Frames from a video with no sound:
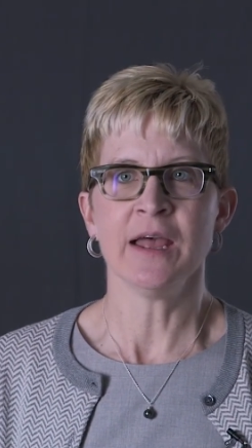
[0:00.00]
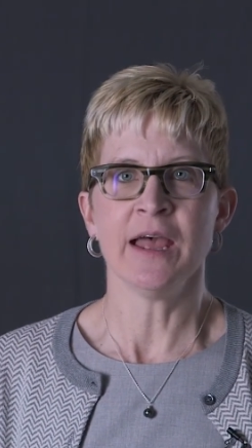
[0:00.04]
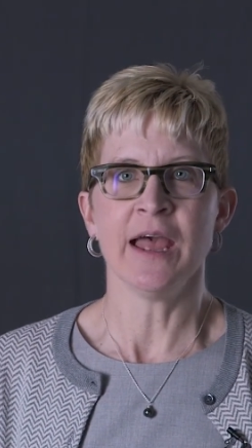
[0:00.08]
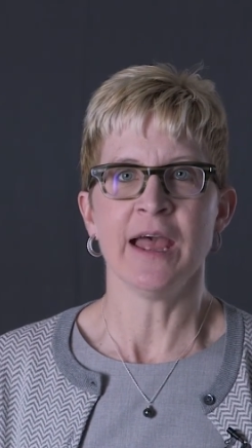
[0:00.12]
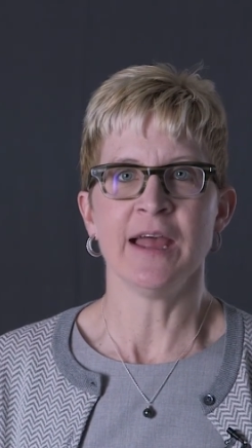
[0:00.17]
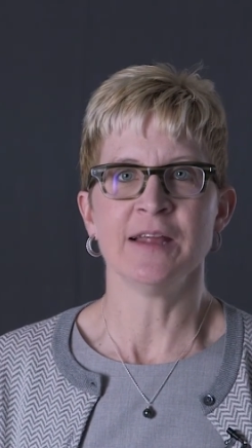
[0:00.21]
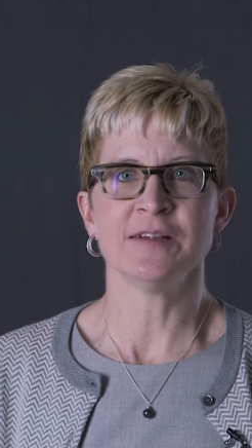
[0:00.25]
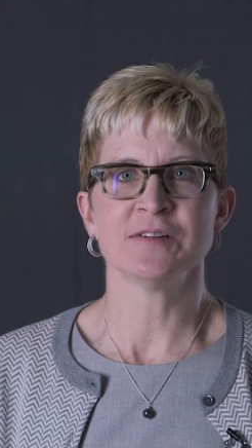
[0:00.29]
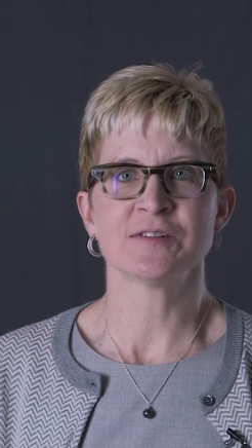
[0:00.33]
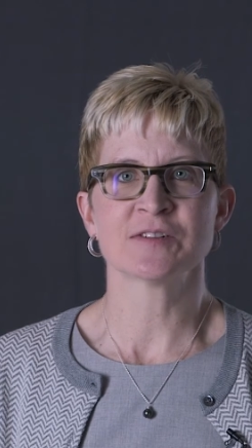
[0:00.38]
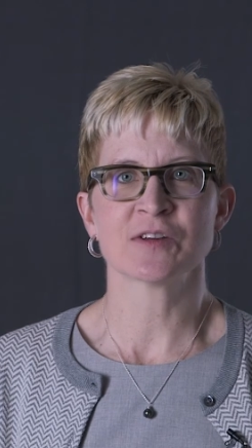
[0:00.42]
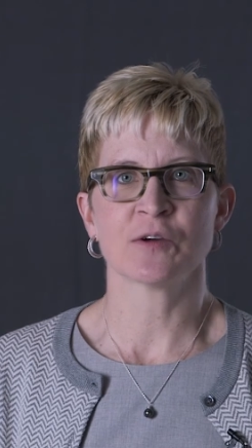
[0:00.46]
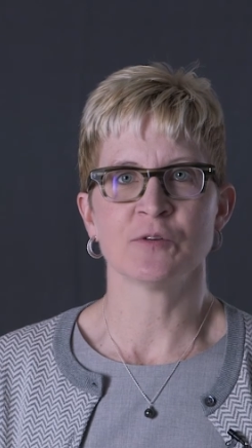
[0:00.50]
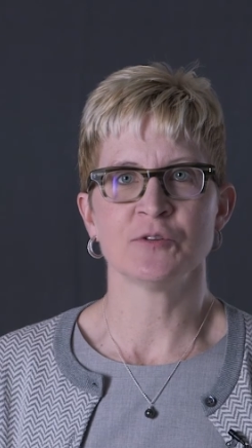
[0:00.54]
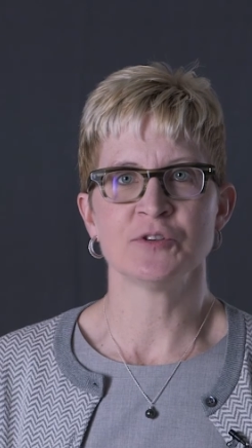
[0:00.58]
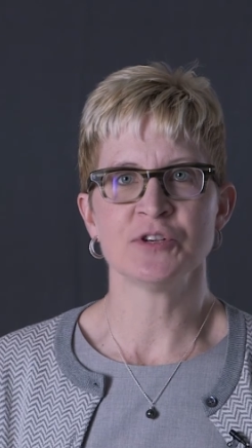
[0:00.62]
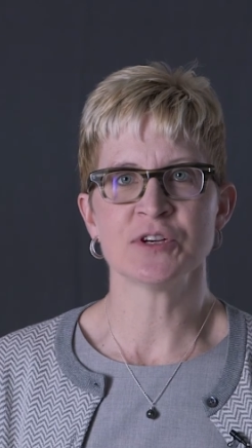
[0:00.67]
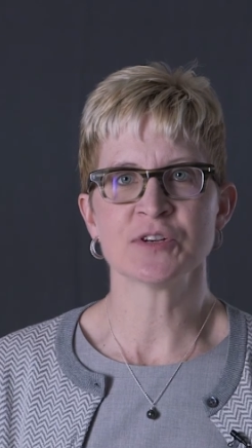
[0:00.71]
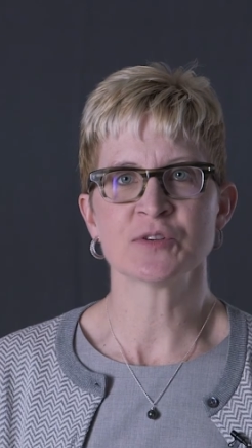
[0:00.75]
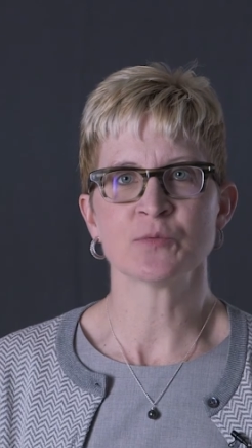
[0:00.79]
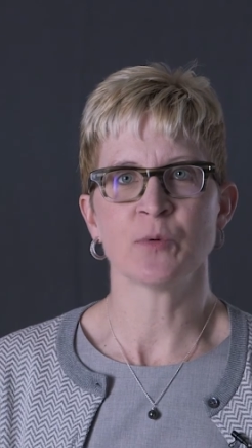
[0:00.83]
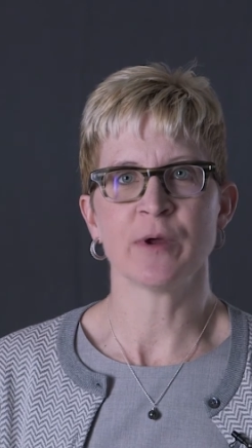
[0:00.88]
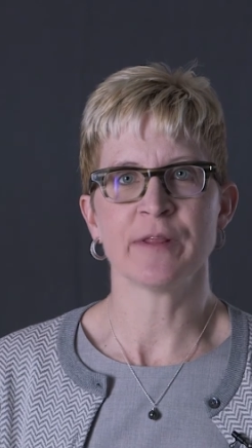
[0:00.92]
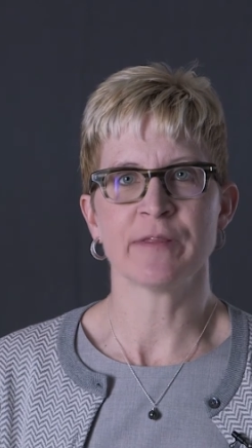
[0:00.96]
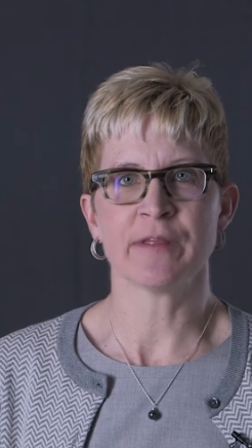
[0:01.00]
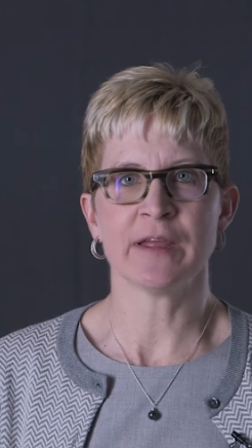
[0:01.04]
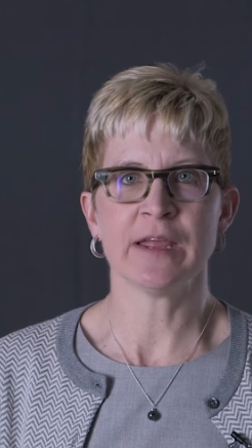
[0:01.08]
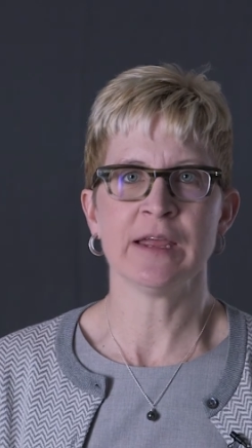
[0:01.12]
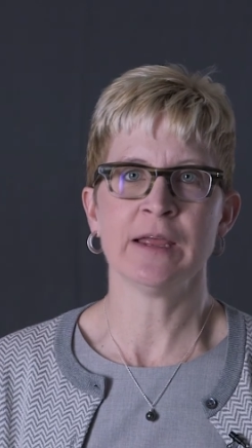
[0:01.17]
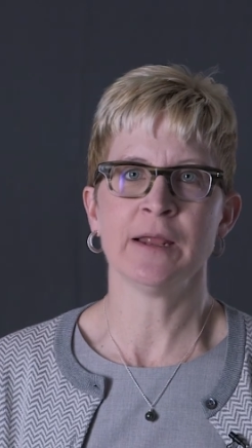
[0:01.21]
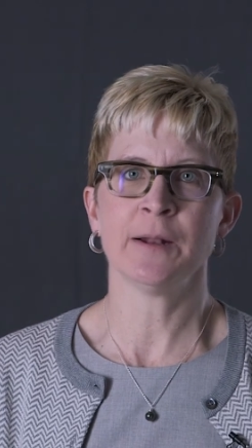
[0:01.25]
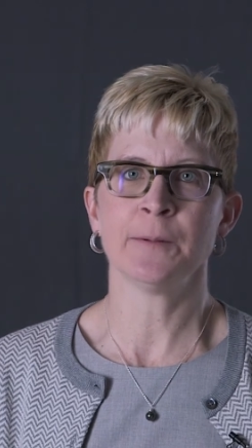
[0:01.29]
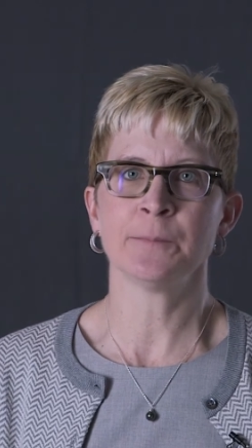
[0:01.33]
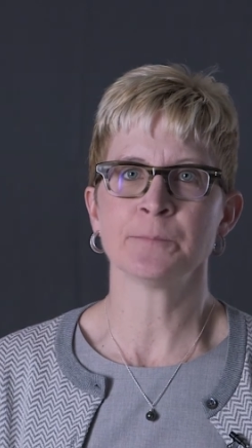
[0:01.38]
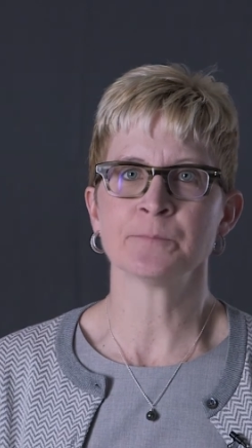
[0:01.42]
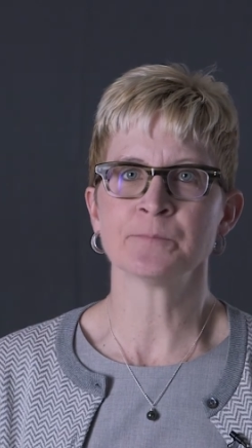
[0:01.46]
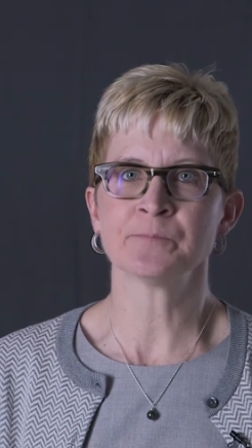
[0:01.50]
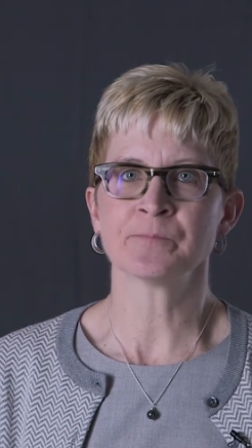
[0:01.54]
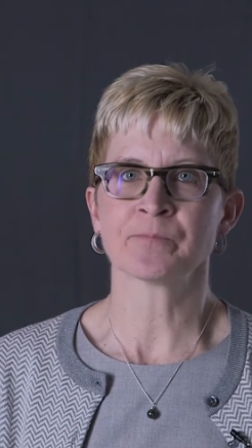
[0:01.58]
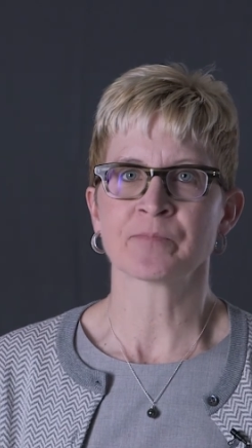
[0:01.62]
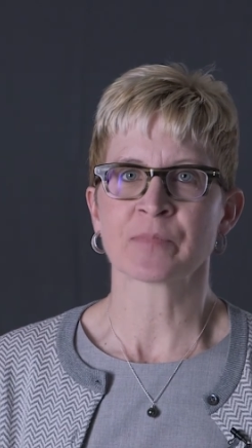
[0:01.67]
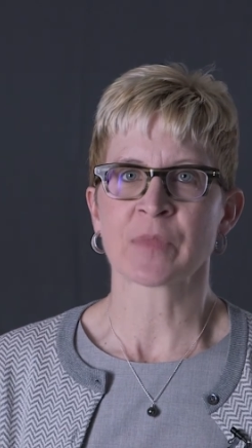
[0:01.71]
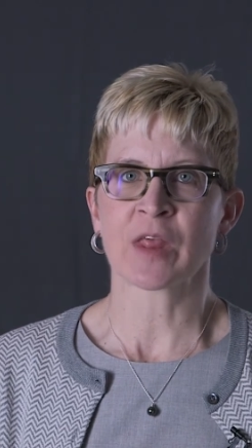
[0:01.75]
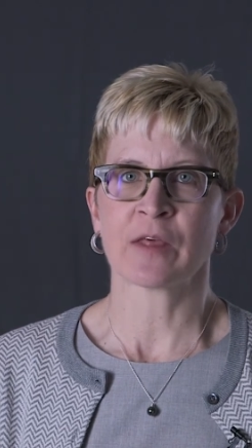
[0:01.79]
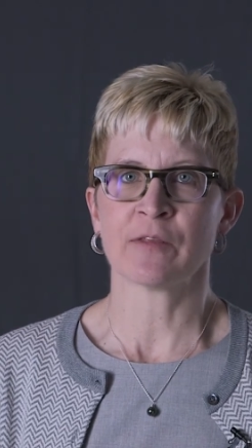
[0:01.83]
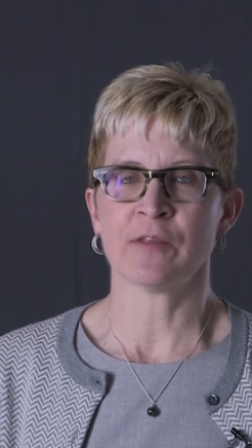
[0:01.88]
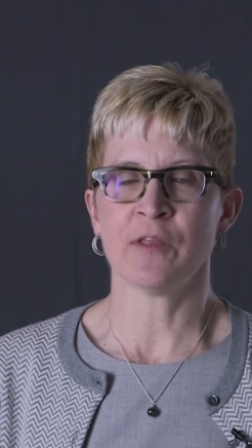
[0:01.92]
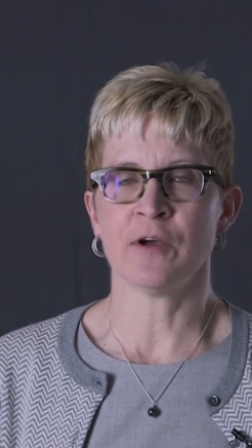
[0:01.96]
And so just within
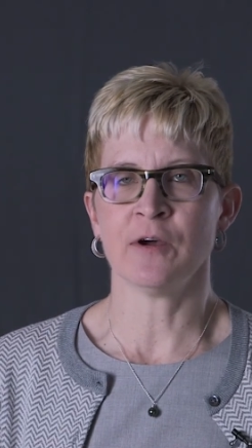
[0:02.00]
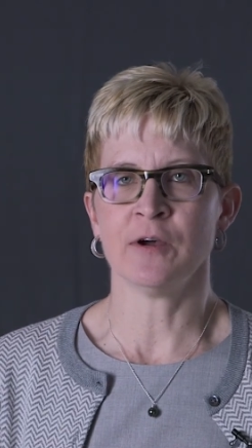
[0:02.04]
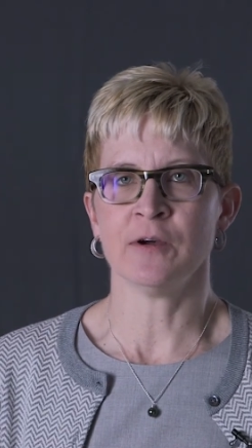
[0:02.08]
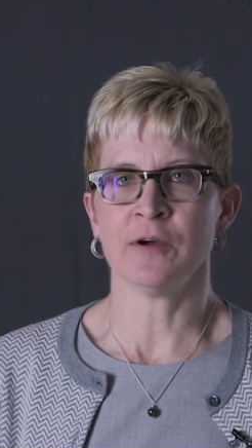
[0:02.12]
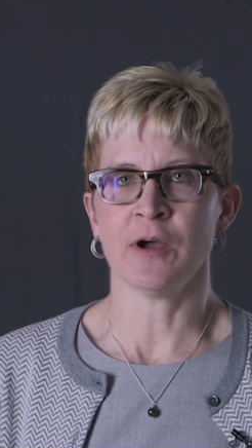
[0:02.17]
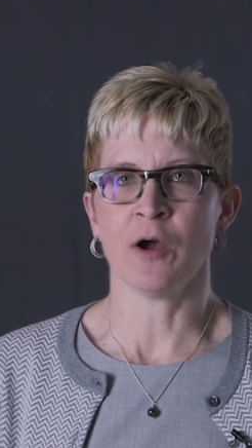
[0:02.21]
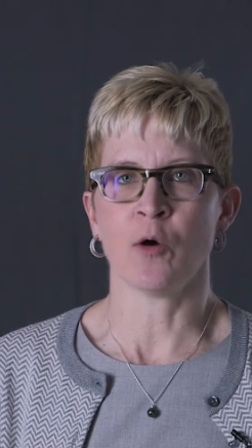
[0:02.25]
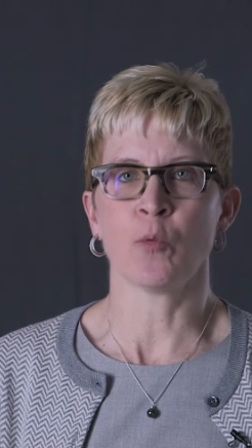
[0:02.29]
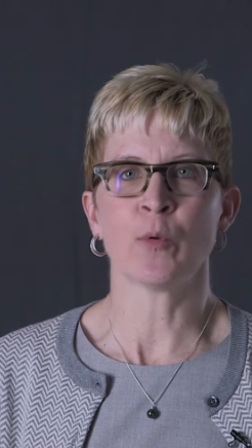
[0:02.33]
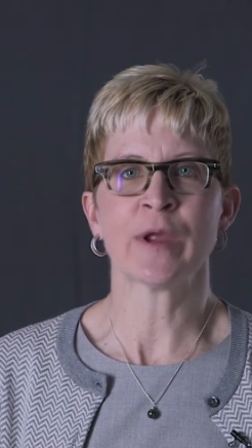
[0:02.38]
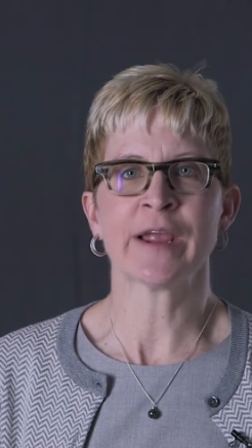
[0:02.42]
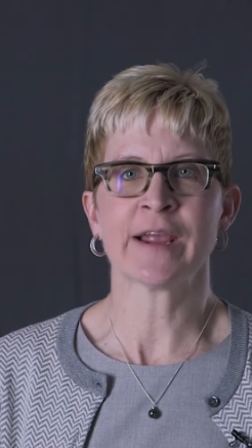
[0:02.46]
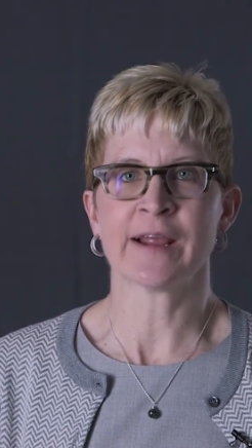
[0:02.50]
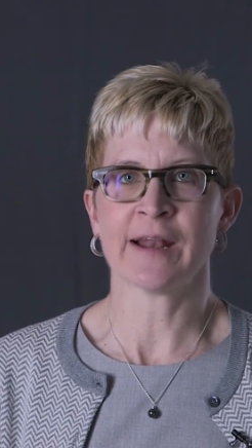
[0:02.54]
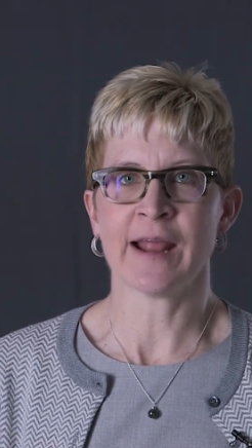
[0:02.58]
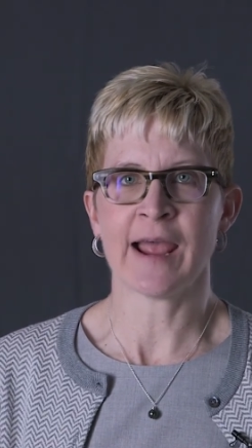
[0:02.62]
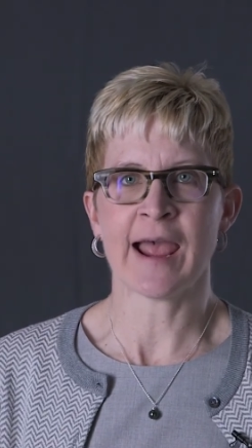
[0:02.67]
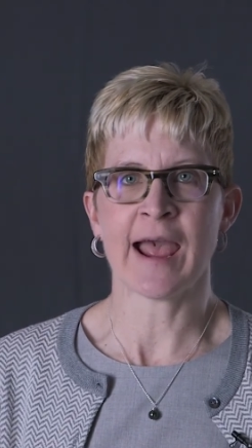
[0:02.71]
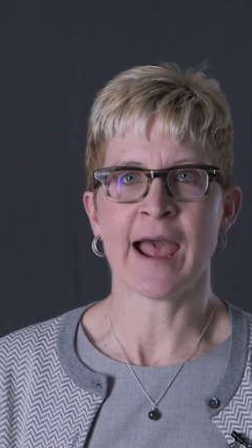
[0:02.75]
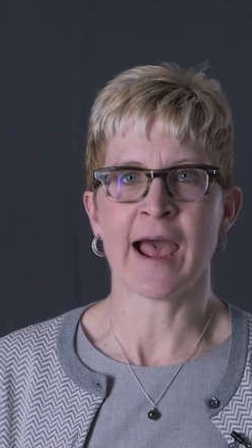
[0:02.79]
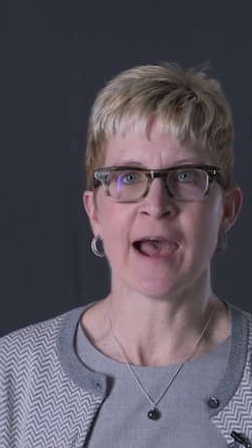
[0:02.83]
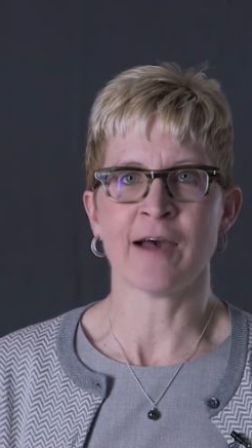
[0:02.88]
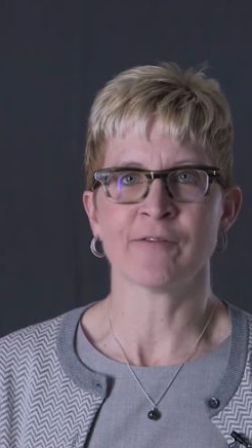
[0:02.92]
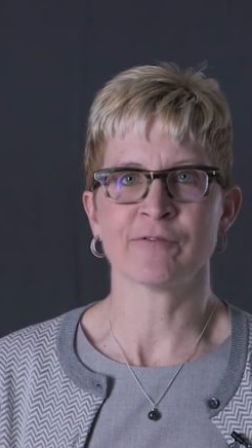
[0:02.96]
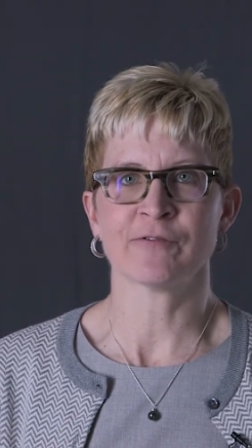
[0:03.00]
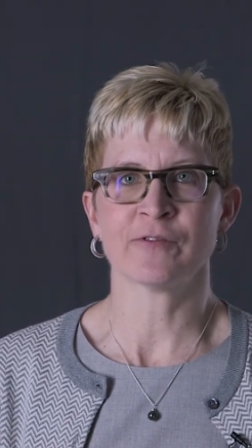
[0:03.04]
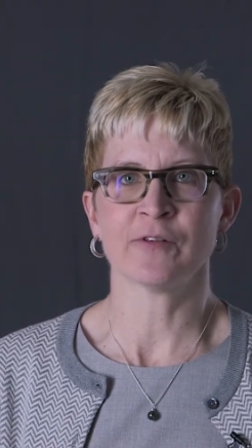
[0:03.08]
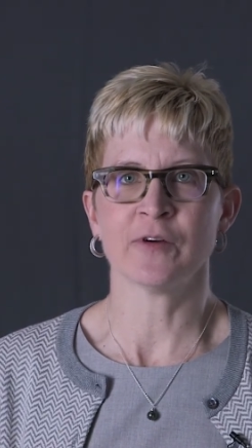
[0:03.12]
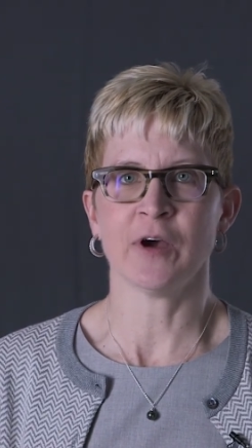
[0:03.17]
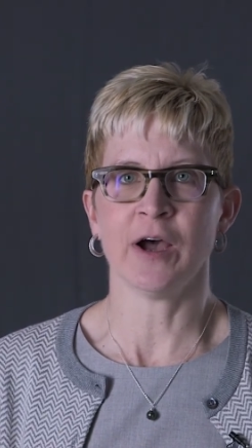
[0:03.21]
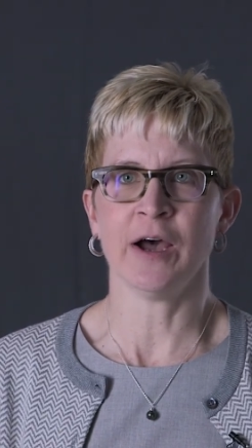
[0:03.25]
the, a week and a half,